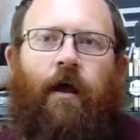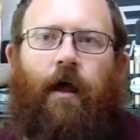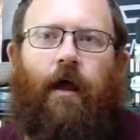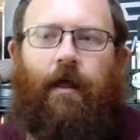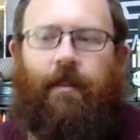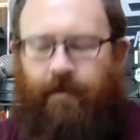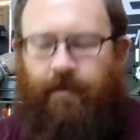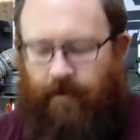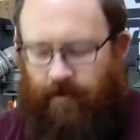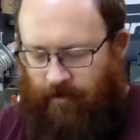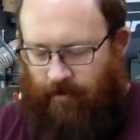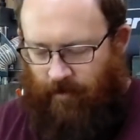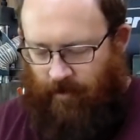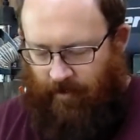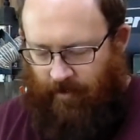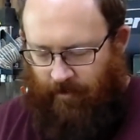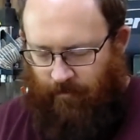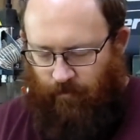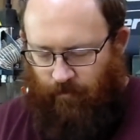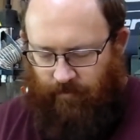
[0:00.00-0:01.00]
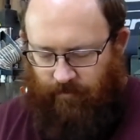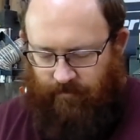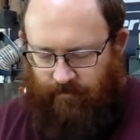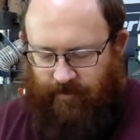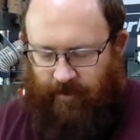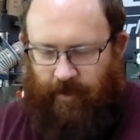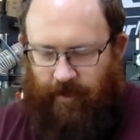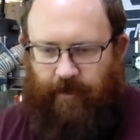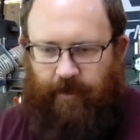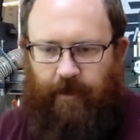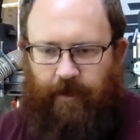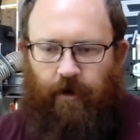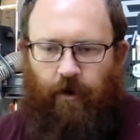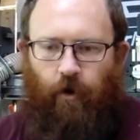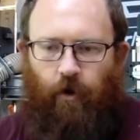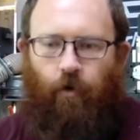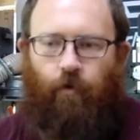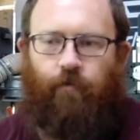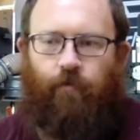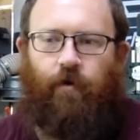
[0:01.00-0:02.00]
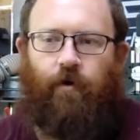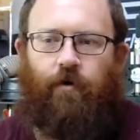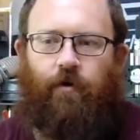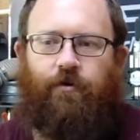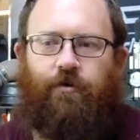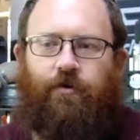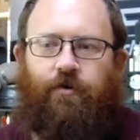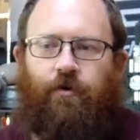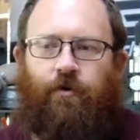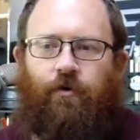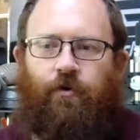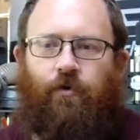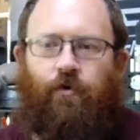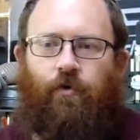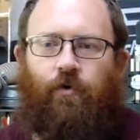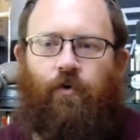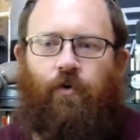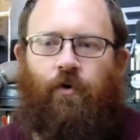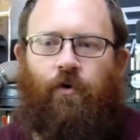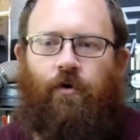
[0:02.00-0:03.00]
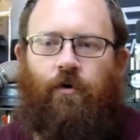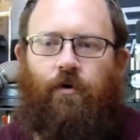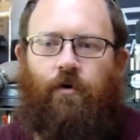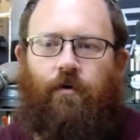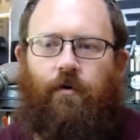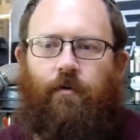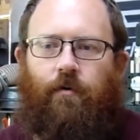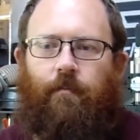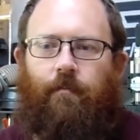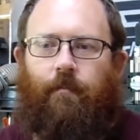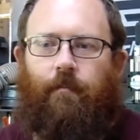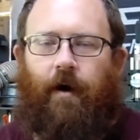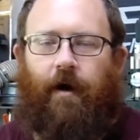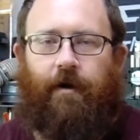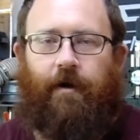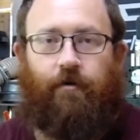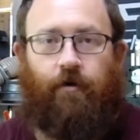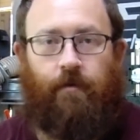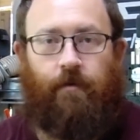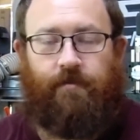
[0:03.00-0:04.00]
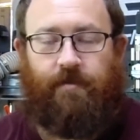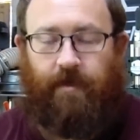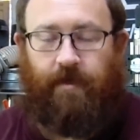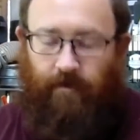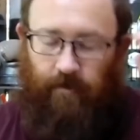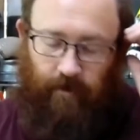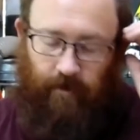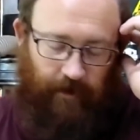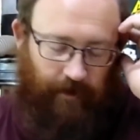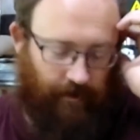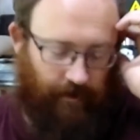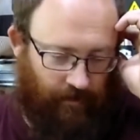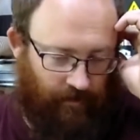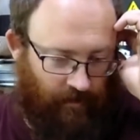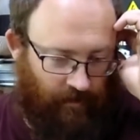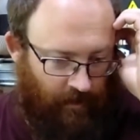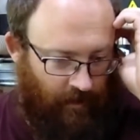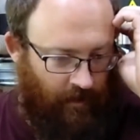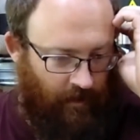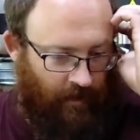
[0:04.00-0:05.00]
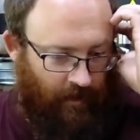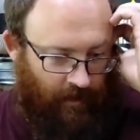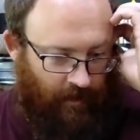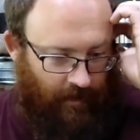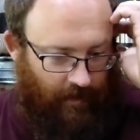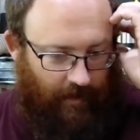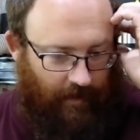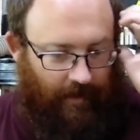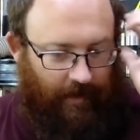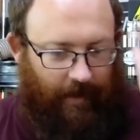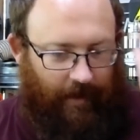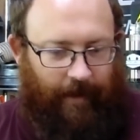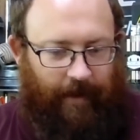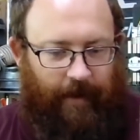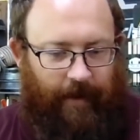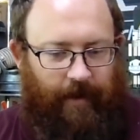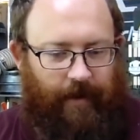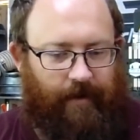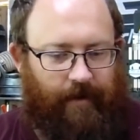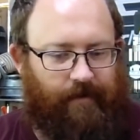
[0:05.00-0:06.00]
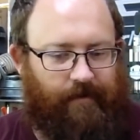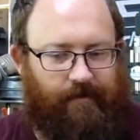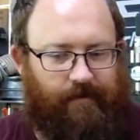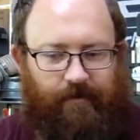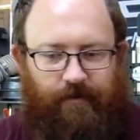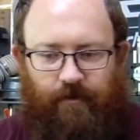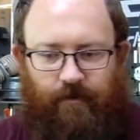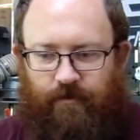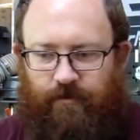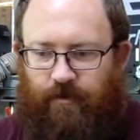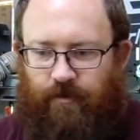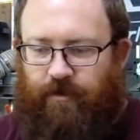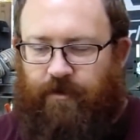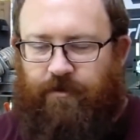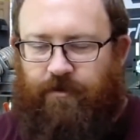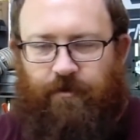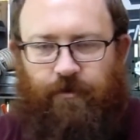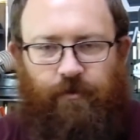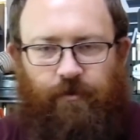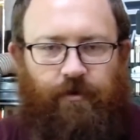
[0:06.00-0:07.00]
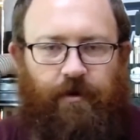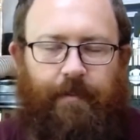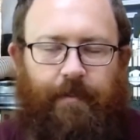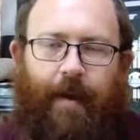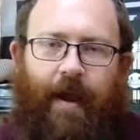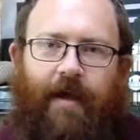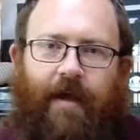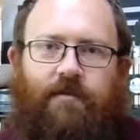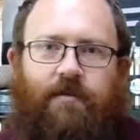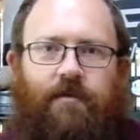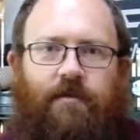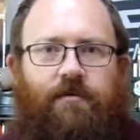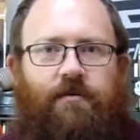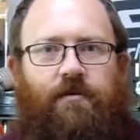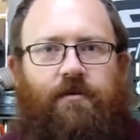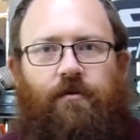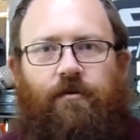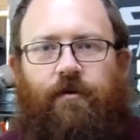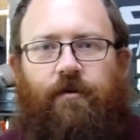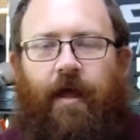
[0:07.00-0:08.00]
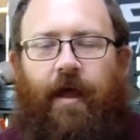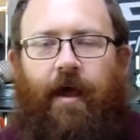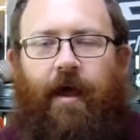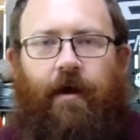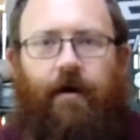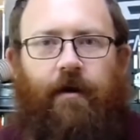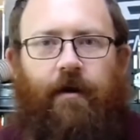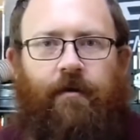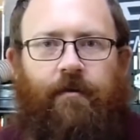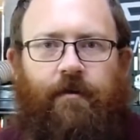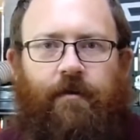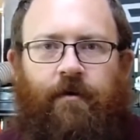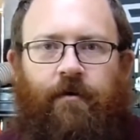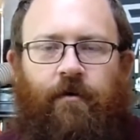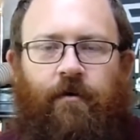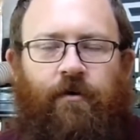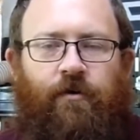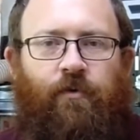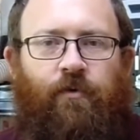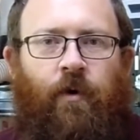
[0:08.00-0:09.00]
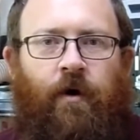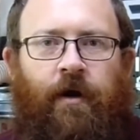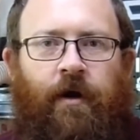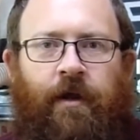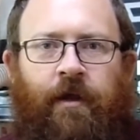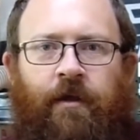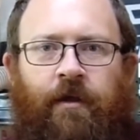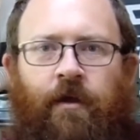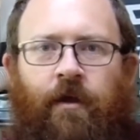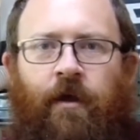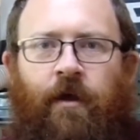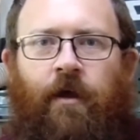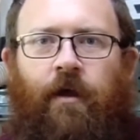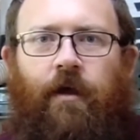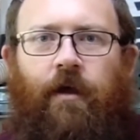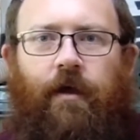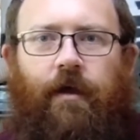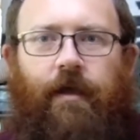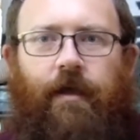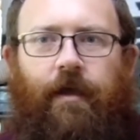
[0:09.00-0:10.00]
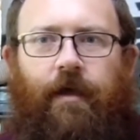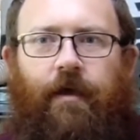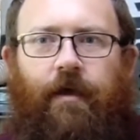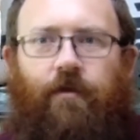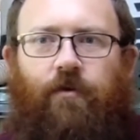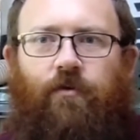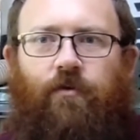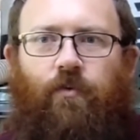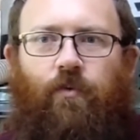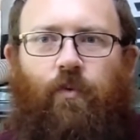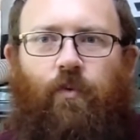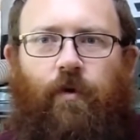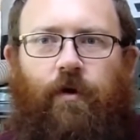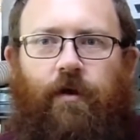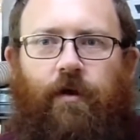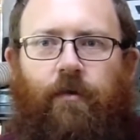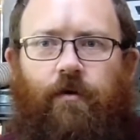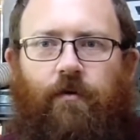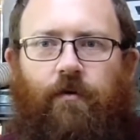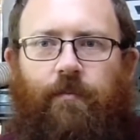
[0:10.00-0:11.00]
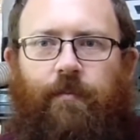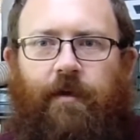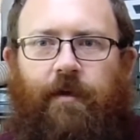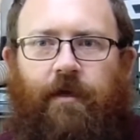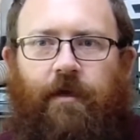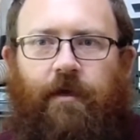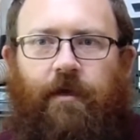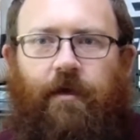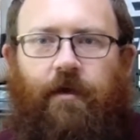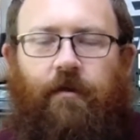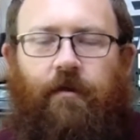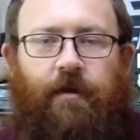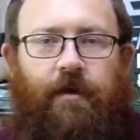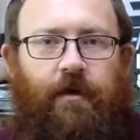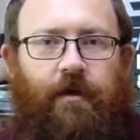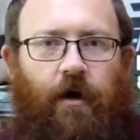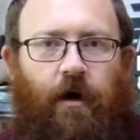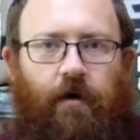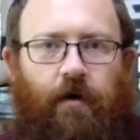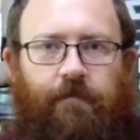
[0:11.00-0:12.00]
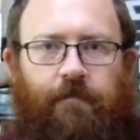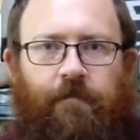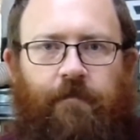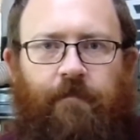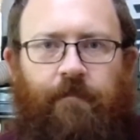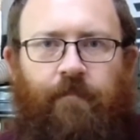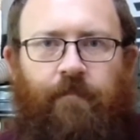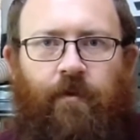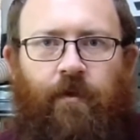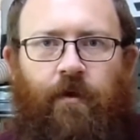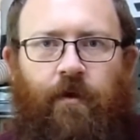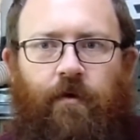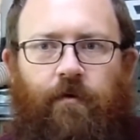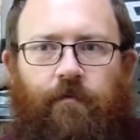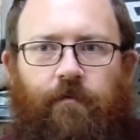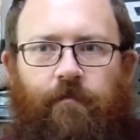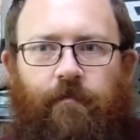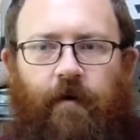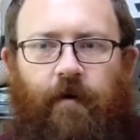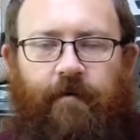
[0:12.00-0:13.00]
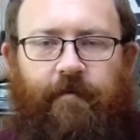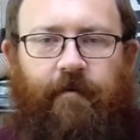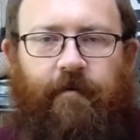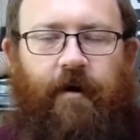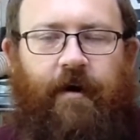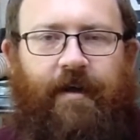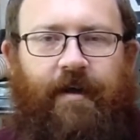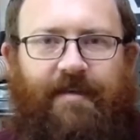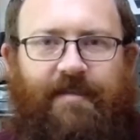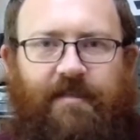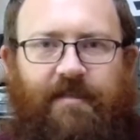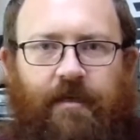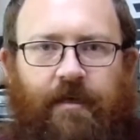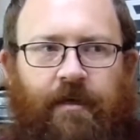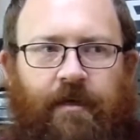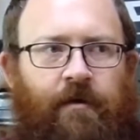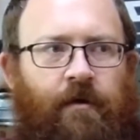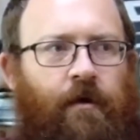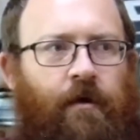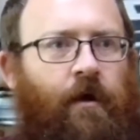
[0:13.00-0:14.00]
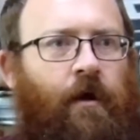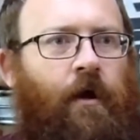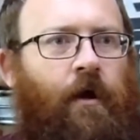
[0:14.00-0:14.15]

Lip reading: And then I will take it over to my drum sander again. And usually 2-3 passes through that at the 120, it will be cleaned off very, very nicely.